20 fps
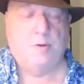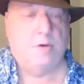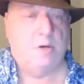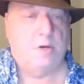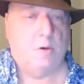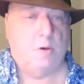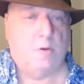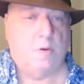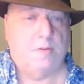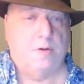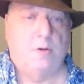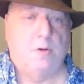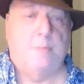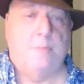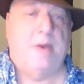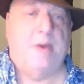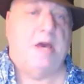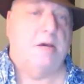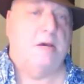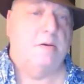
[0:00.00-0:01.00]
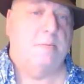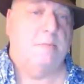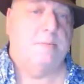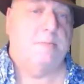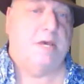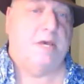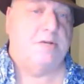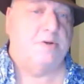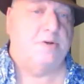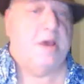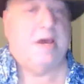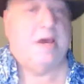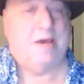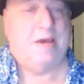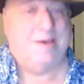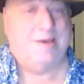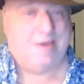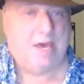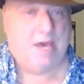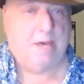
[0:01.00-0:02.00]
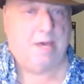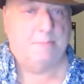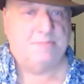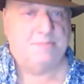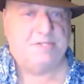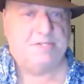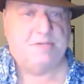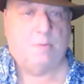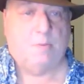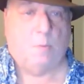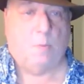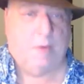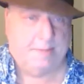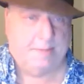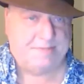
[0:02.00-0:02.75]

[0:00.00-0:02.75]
you can go to the New Big Dragon Games